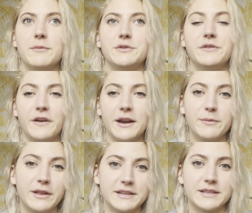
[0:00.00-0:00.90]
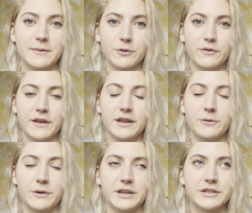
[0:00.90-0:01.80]
to find a place and move in,
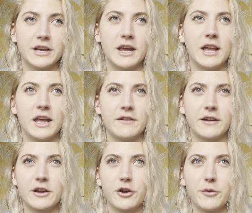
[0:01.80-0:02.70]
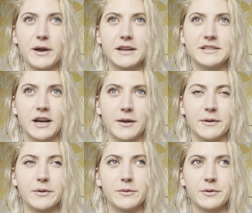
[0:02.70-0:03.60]
which if I could go back in time, I
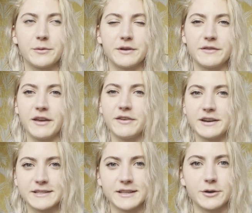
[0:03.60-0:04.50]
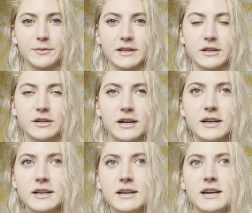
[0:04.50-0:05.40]
probably would have given us a little bit longer.